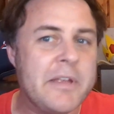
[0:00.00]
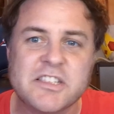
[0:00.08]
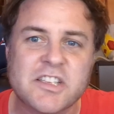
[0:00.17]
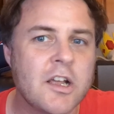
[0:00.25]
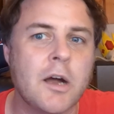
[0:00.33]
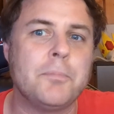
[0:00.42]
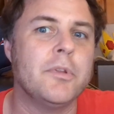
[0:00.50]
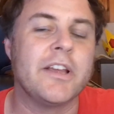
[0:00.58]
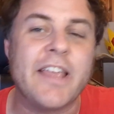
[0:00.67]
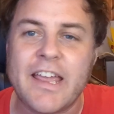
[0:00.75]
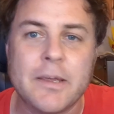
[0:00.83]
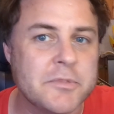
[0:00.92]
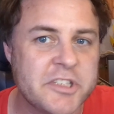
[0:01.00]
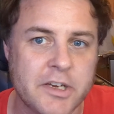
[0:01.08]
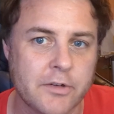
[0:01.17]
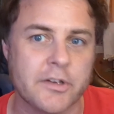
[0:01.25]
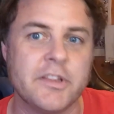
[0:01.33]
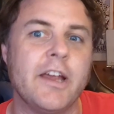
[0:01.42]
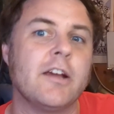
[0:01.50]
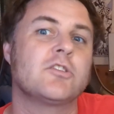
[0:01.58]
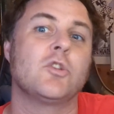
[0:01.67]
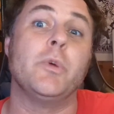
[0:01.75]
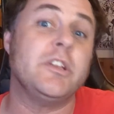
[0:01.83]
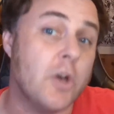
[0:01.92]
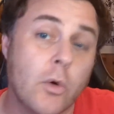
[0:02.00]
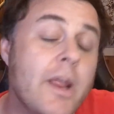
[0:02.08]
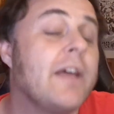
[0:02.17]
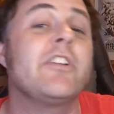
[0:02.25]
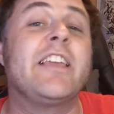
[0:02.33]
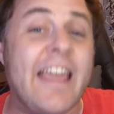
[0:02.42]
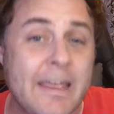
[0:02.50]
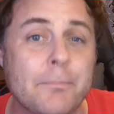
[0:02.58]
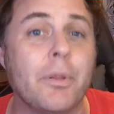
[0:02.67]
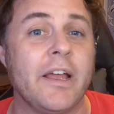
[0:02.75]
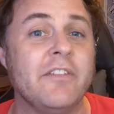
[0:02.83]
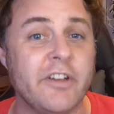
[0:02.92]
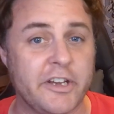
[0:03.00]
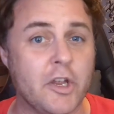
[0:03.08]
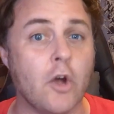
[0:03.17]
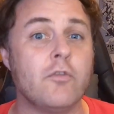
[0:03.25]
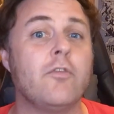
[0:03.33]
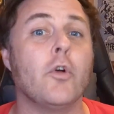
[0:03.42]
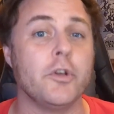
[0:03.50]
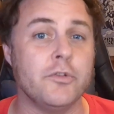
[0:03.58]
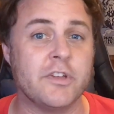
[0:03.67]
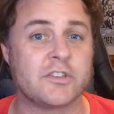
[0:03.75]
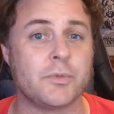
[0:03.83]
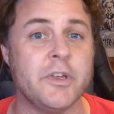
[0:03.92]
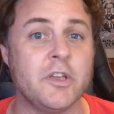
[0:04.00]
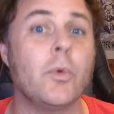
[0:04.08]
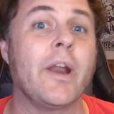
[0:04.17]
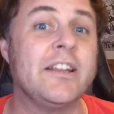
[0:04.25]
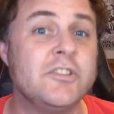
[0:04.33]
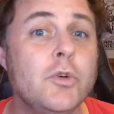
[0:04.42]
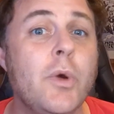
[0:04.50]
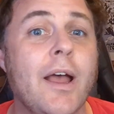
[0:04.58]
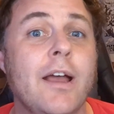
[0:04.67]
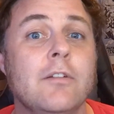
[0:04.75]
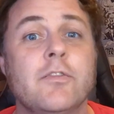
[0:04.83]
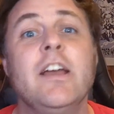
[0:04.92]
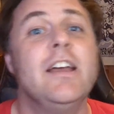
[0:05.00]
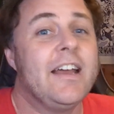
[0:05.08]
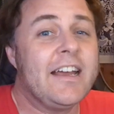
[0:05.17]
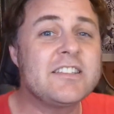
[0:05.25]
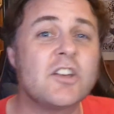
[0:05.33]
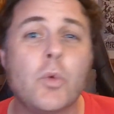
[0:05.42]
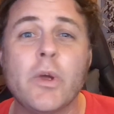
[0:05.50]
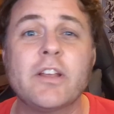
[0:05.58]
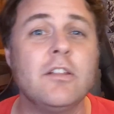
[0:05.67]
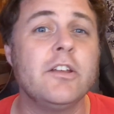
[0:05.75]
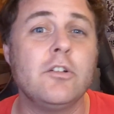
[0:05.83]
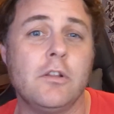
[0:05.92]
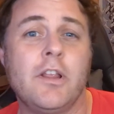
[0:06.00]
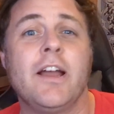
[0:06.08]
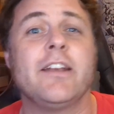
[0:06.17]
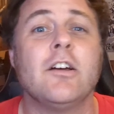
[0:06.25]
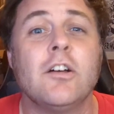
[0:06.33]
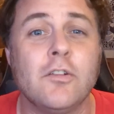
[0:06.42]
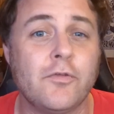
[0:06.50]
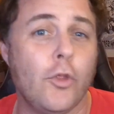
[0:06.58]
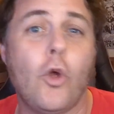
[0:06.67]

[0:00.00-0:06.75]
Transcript: missed a couple of games here and there, so we don't have a gameplay video for you this week. What I do have is a quick little kind of